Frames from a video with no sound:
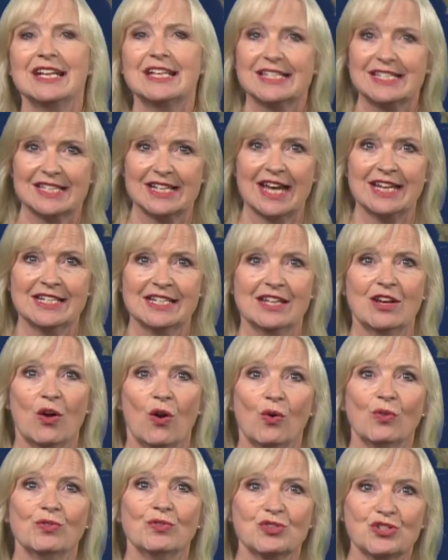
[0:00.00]
standing
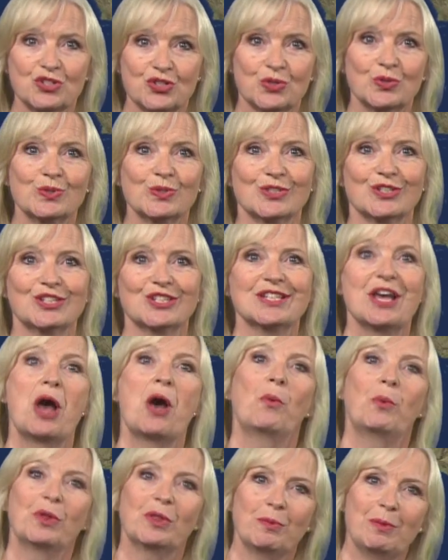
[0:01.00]
on their shoulders
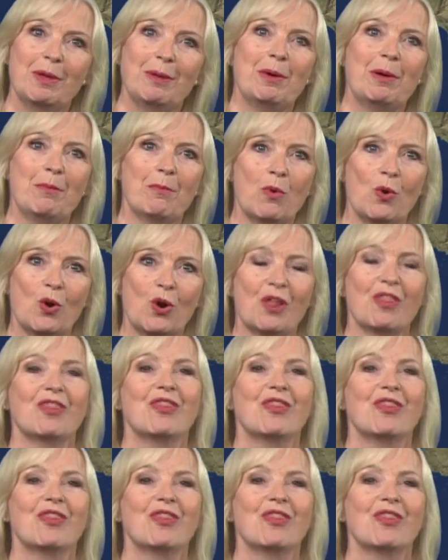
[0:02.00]
with a wee bit more.